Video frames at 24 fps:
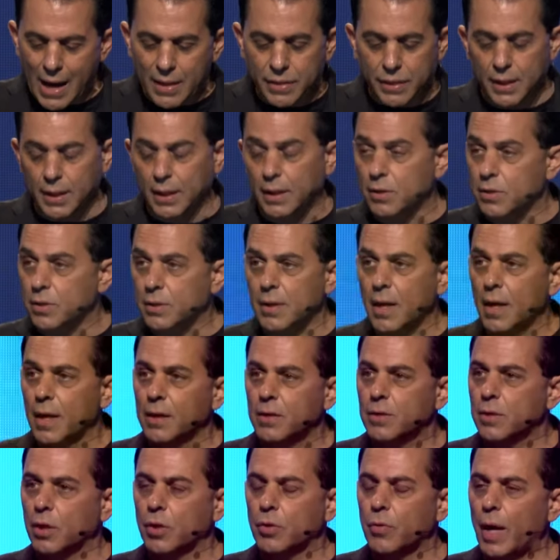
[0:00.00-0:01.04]
I think
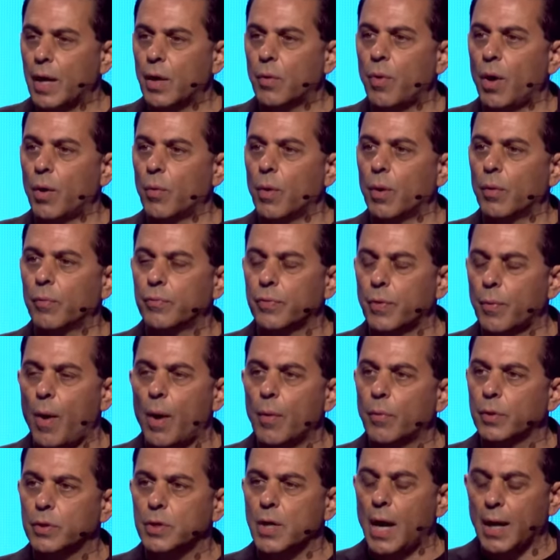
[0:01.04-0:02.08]
it's a great quote for
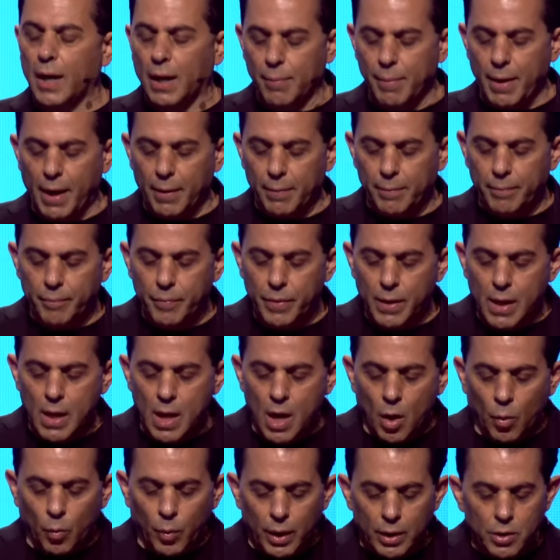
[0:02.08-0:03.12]
what we're talking about.
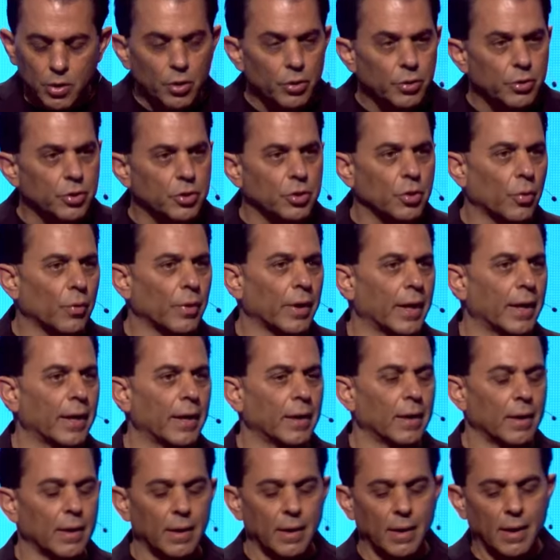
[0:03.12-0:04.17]
When your story
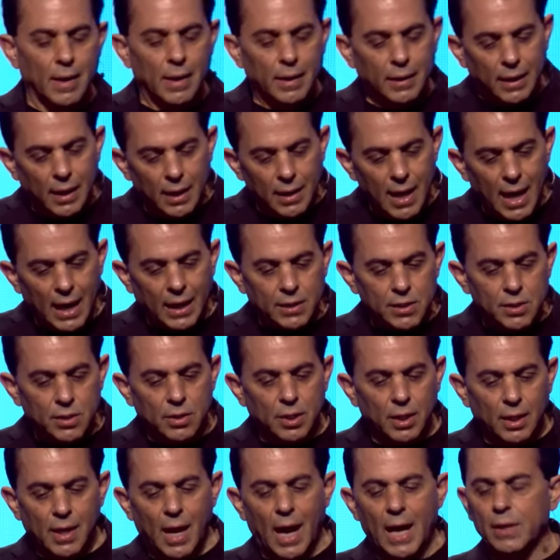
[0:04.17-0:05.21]
connects
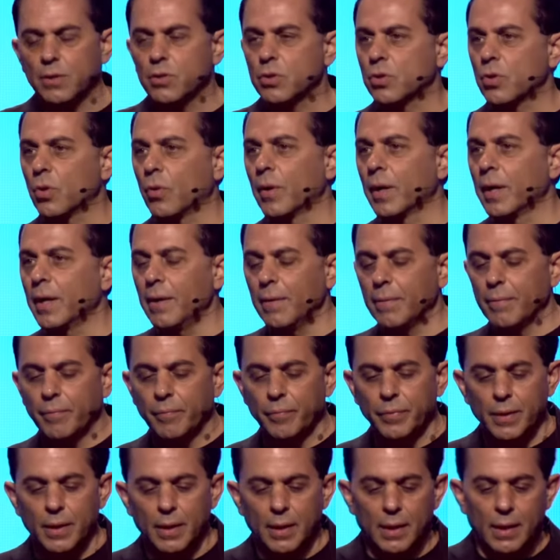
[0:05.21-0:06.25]
to God's story,
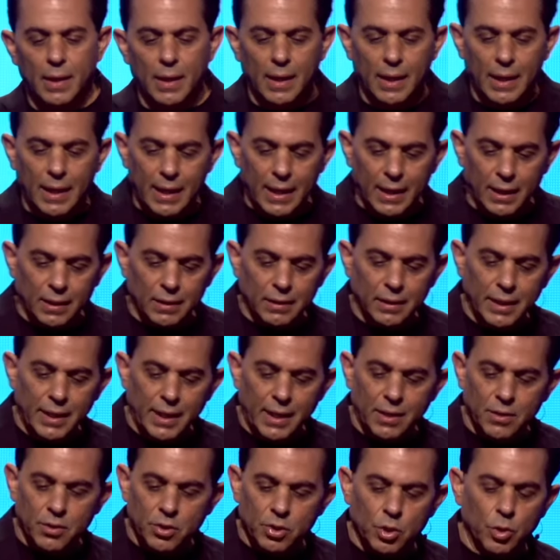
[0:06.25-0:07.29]
it
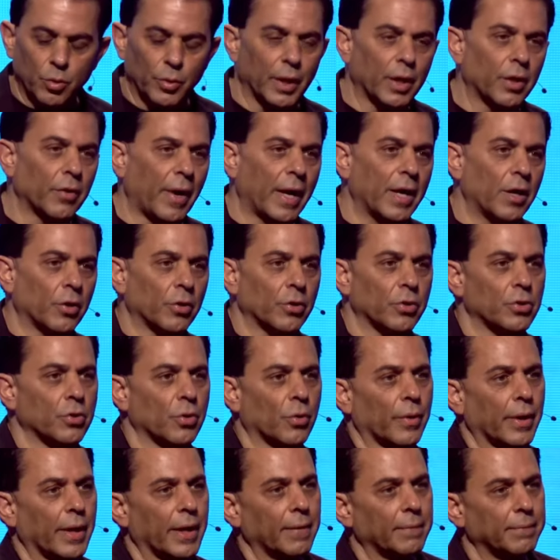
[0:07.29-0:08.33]
leads to a greater
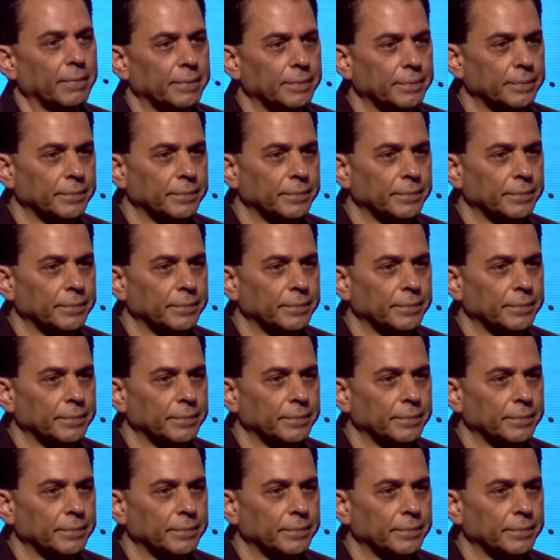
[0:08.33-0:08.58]
story.